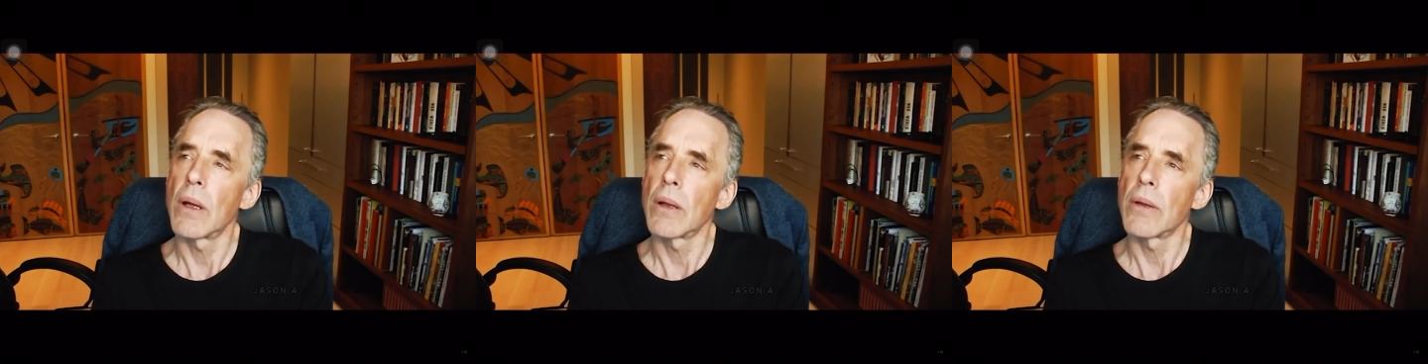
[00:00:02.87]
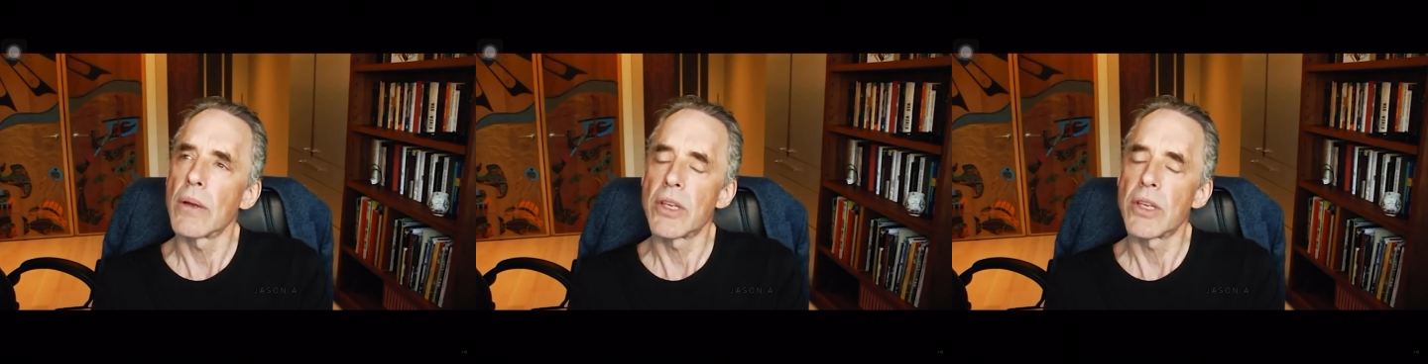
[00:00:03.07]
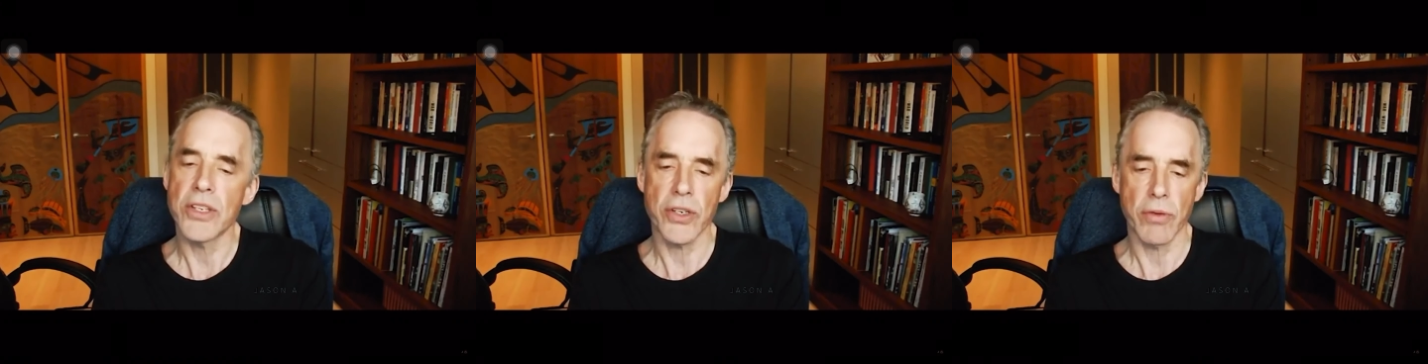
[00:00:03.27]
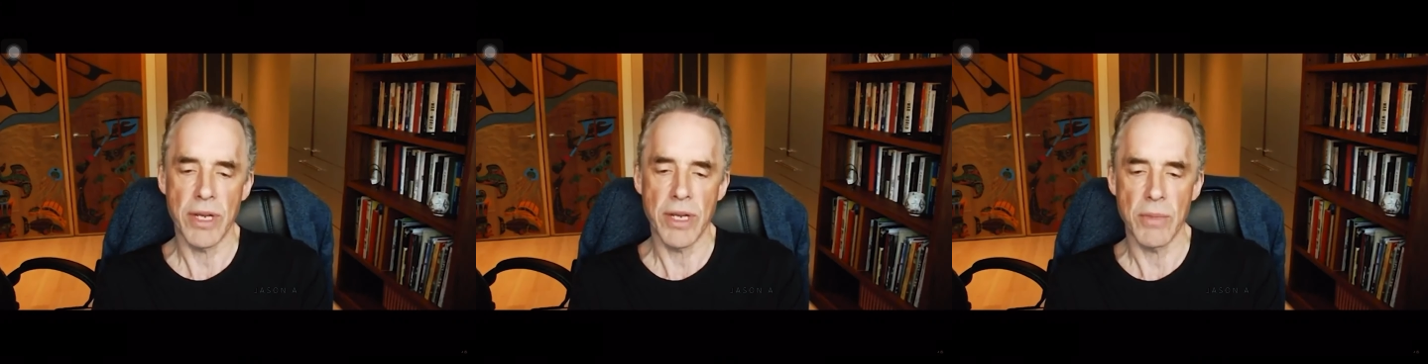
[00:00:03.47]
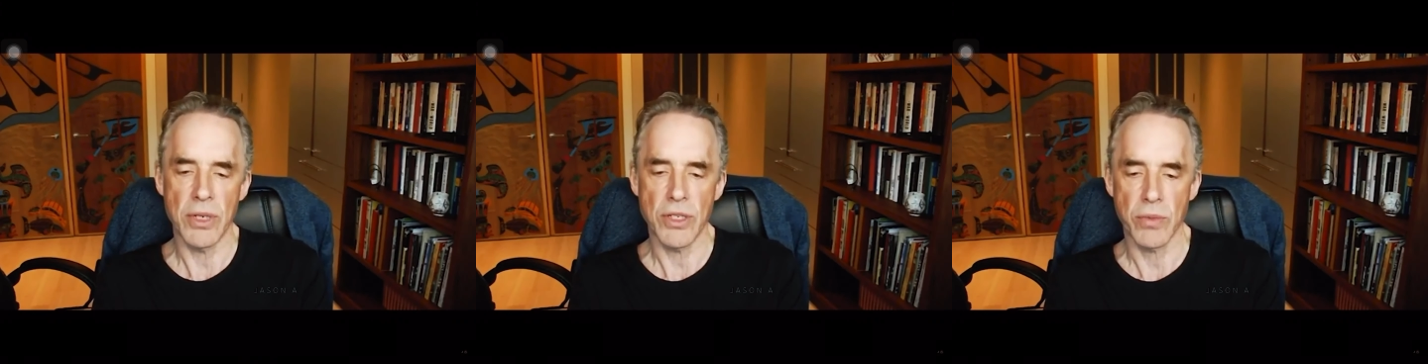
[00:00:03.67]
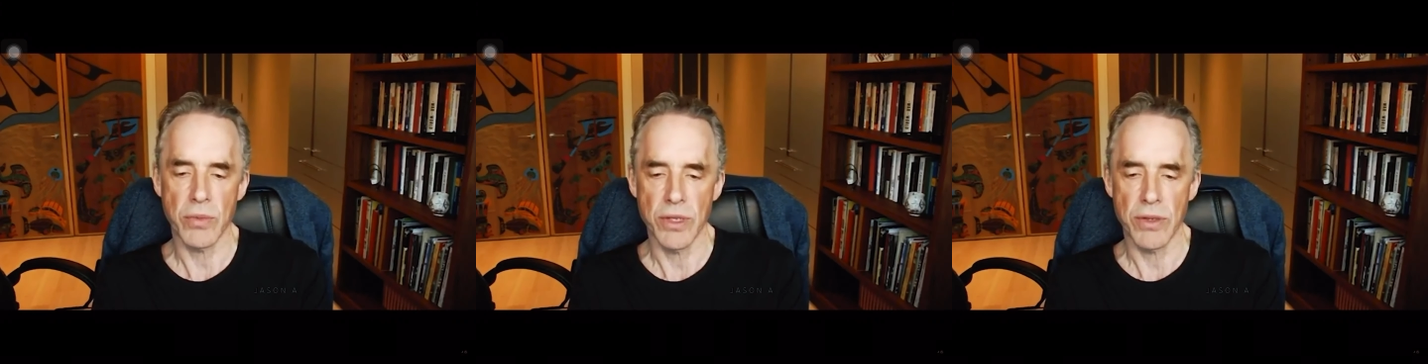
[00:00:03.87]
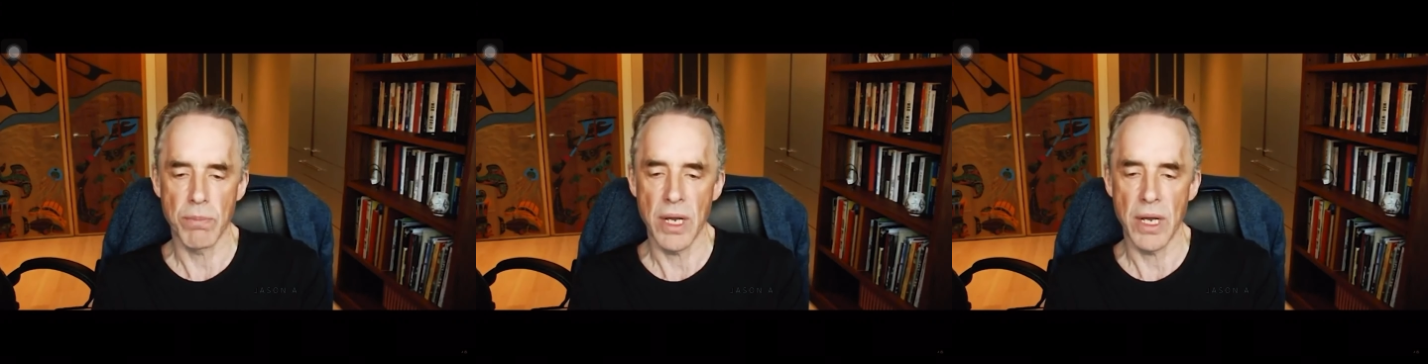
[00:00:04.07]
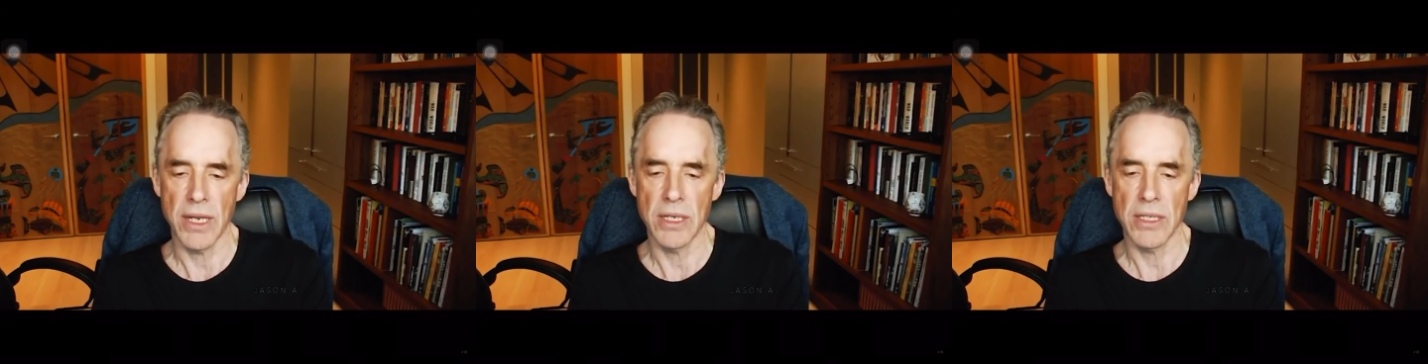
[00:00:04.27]
disagreements with
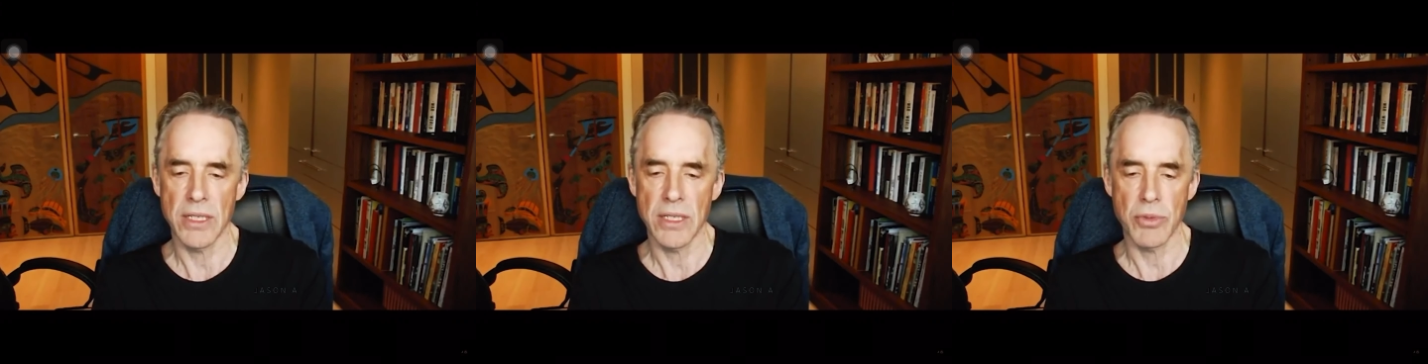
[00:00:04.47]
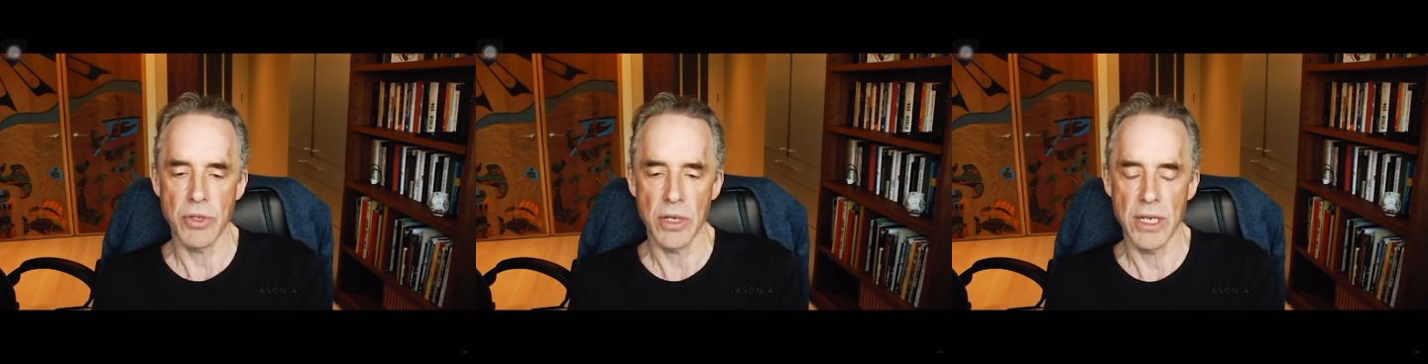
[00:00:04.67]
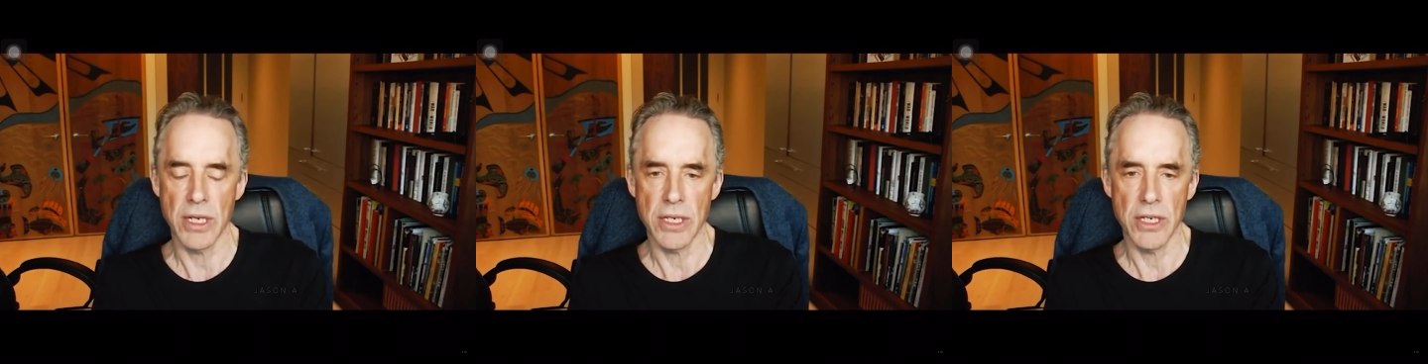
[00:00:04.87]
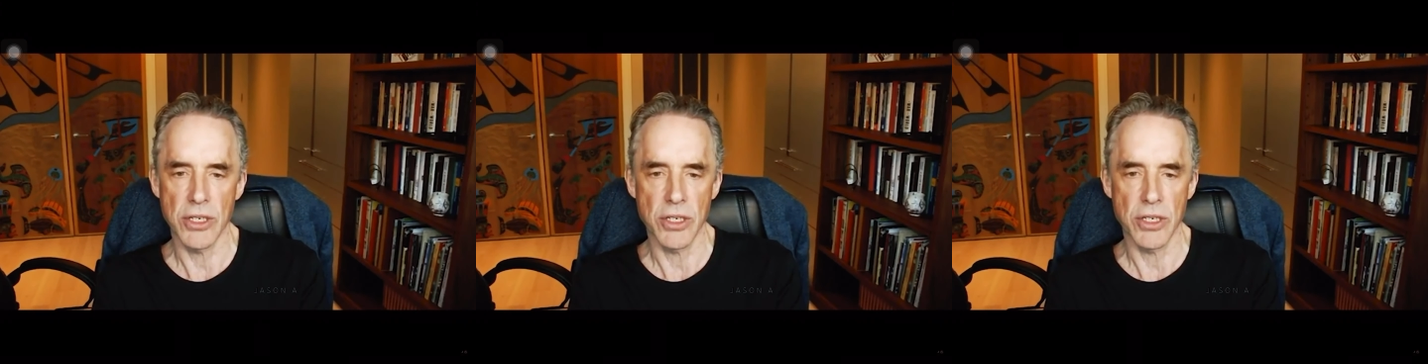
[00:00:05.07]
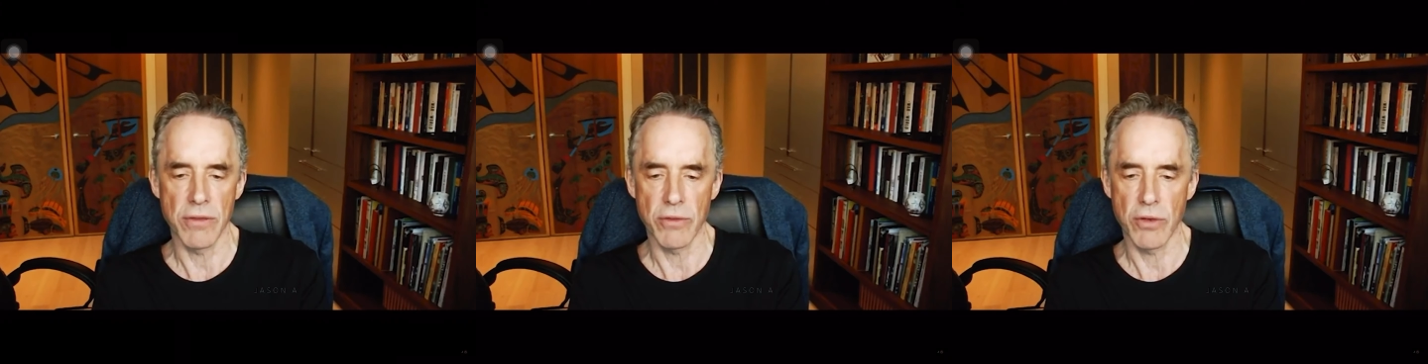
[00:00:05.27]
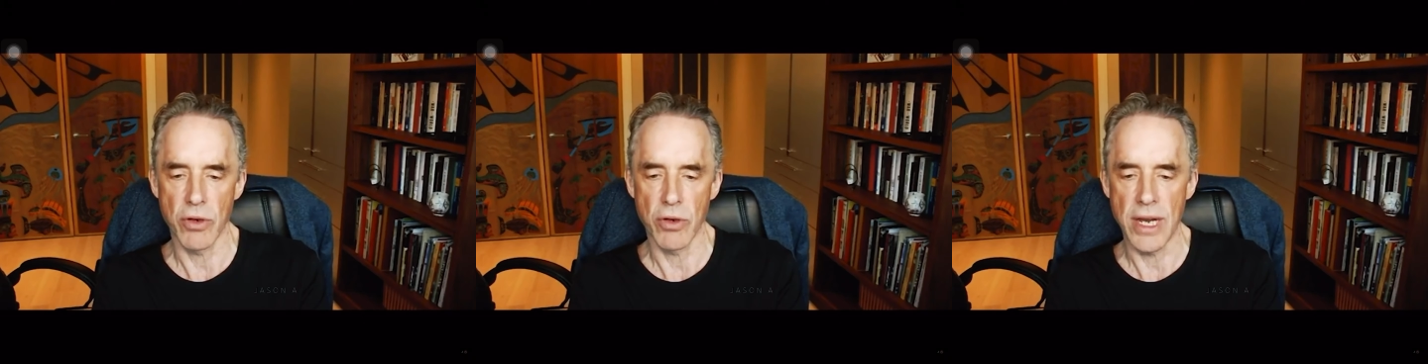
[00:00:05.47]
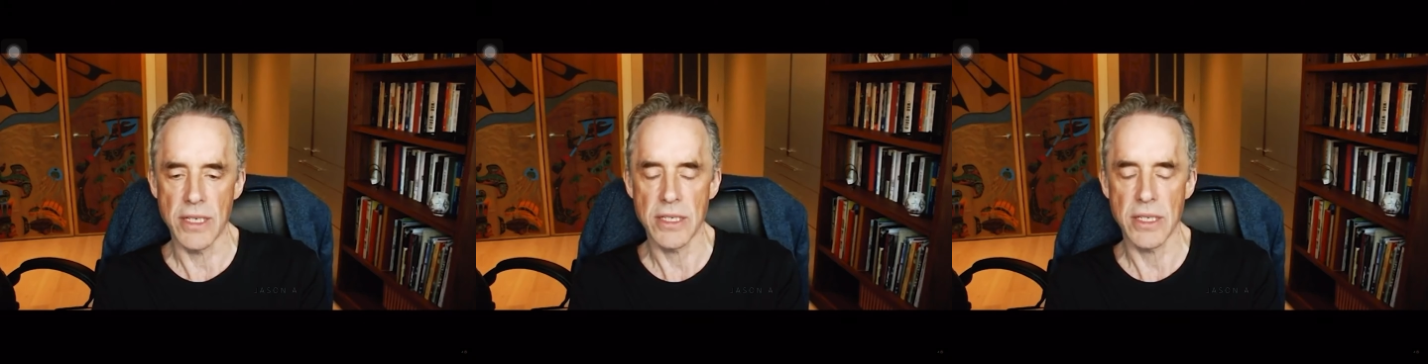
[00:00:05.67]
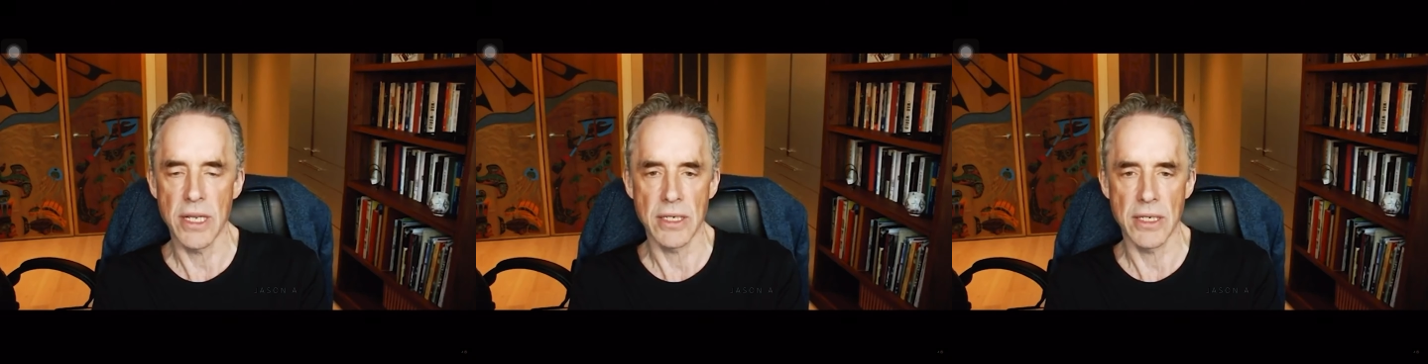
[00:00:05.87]
my conceptualization of
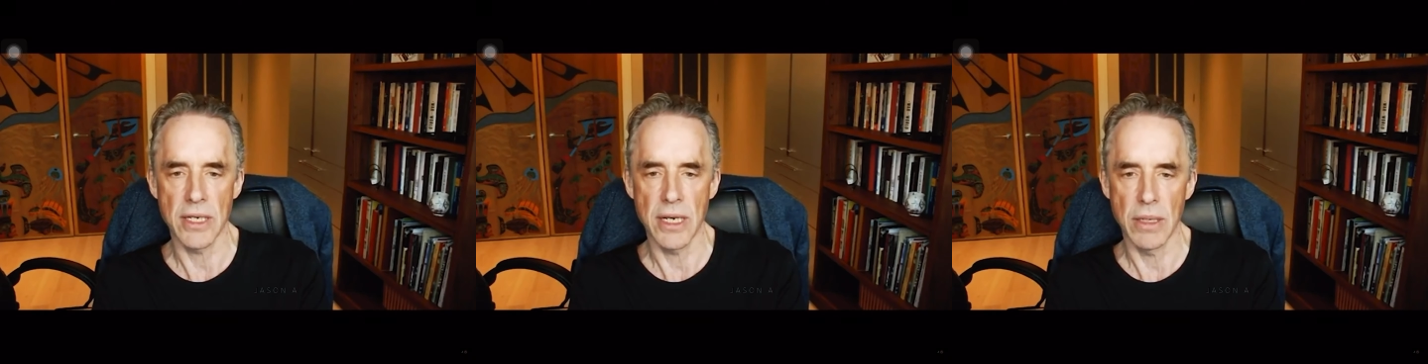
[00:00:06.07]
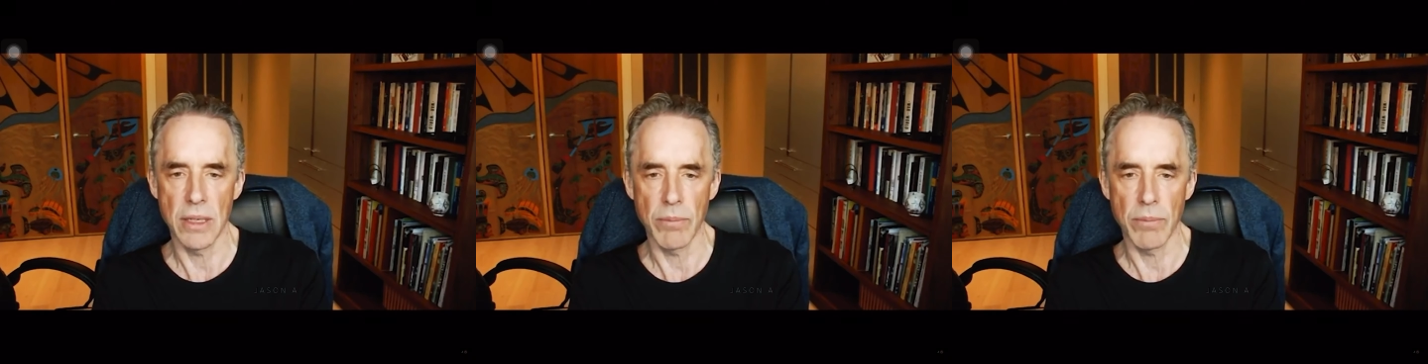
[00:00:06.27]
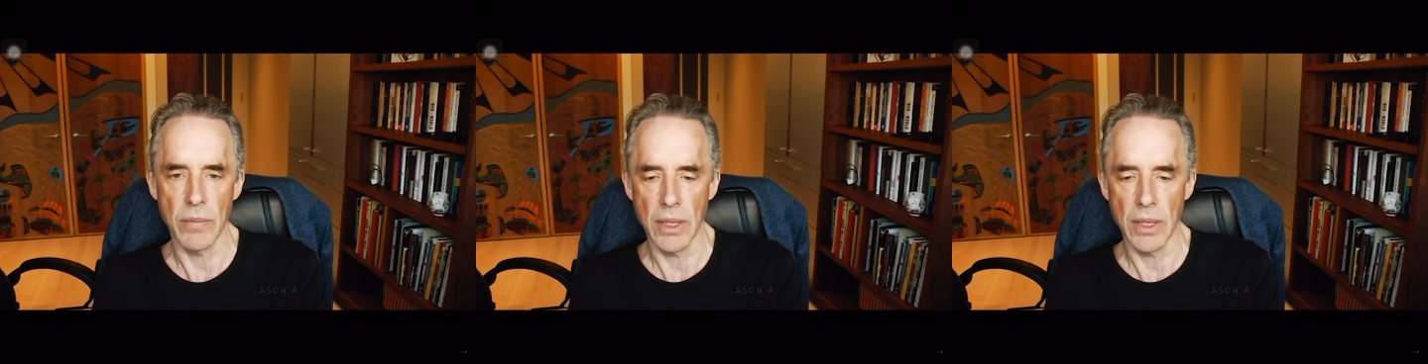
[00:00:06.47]
Christ, let's say,